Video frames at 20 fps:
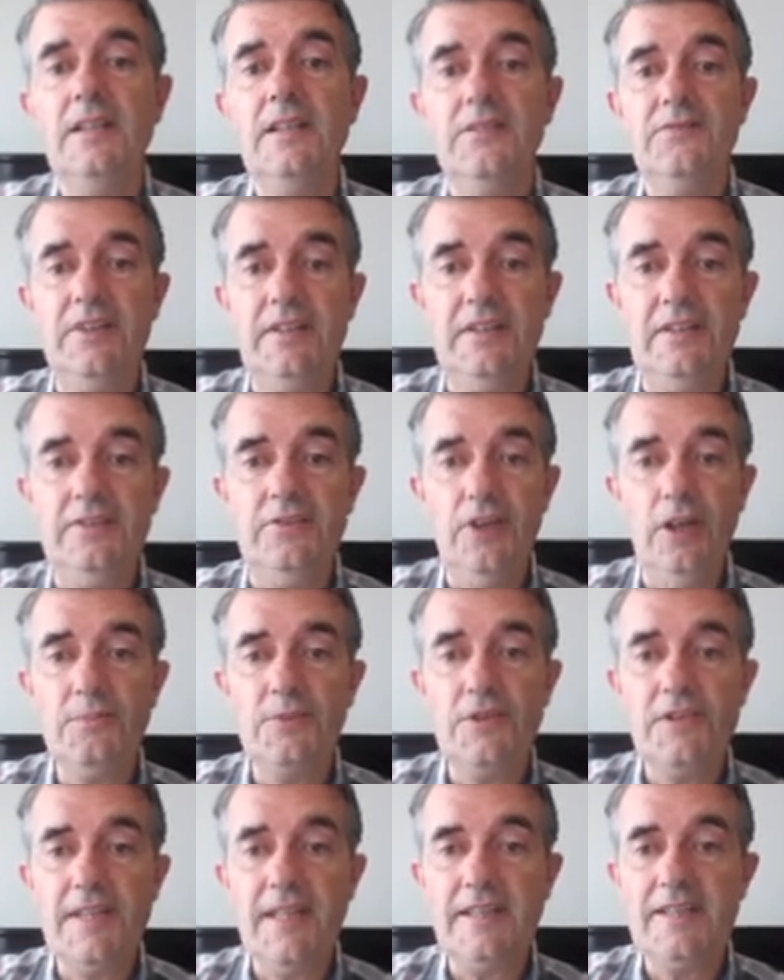the
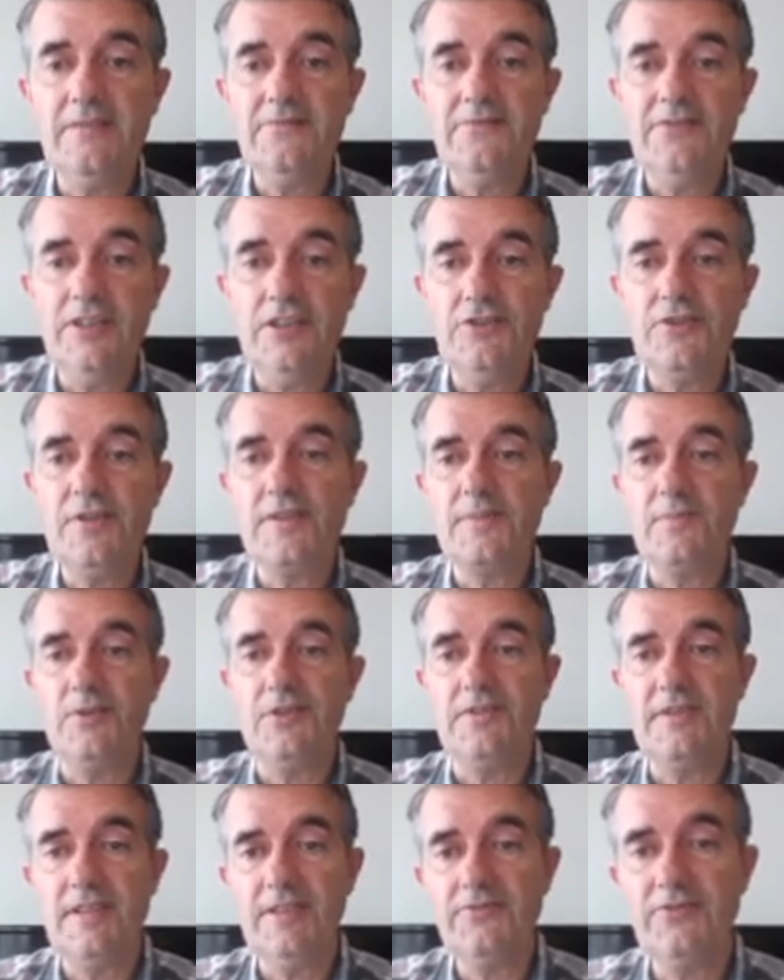non-protected features
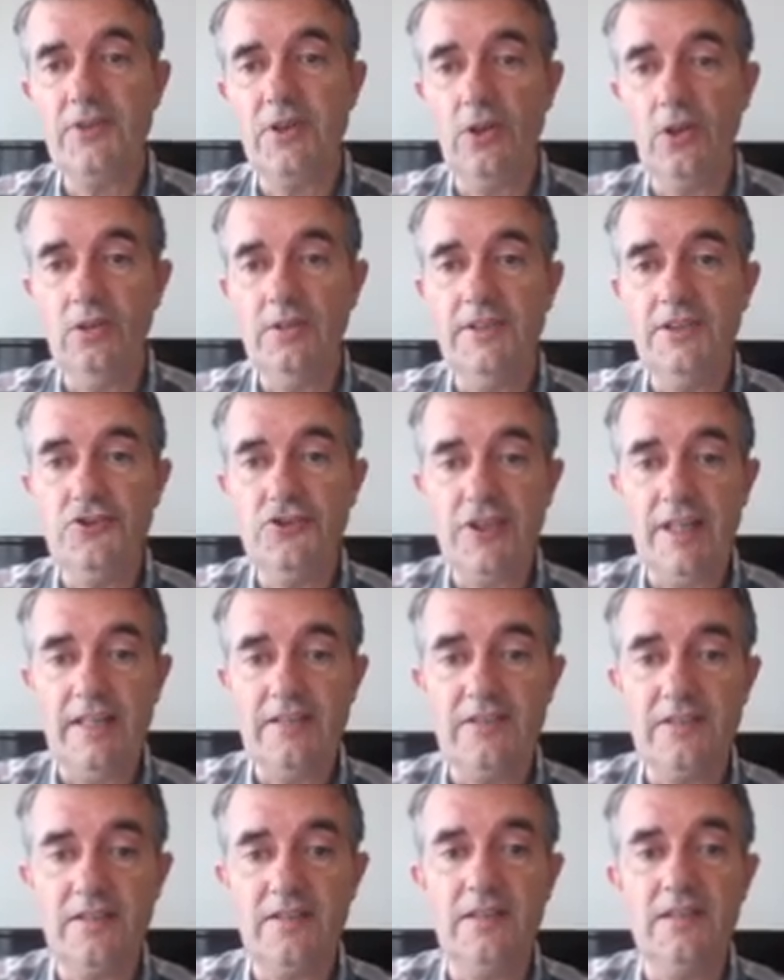but differ only in
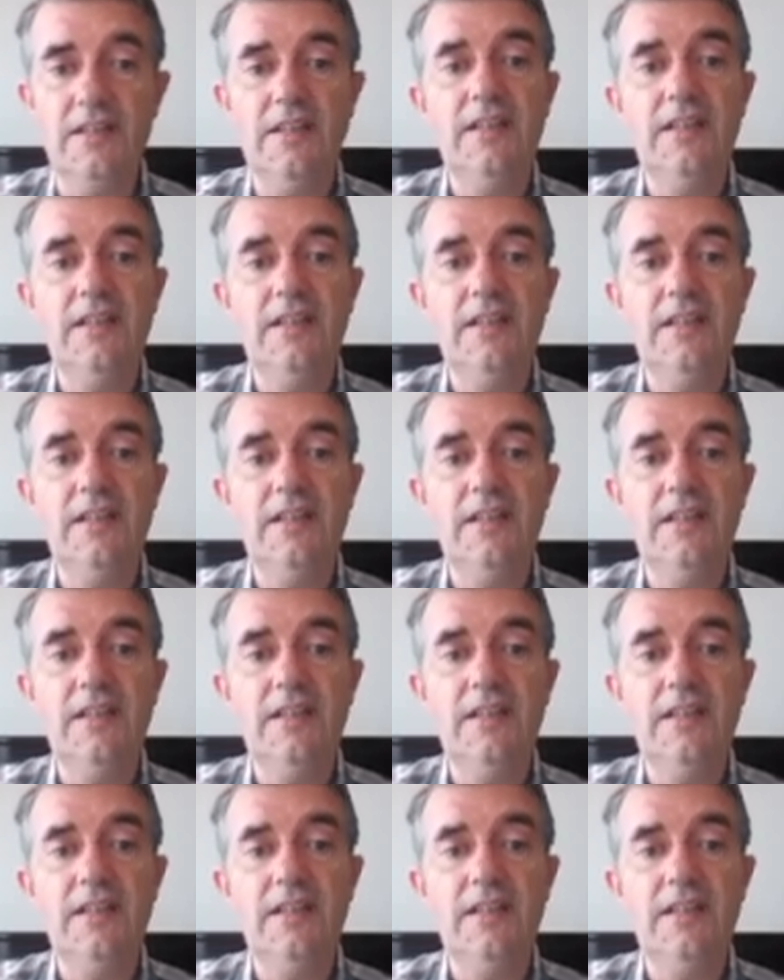gender.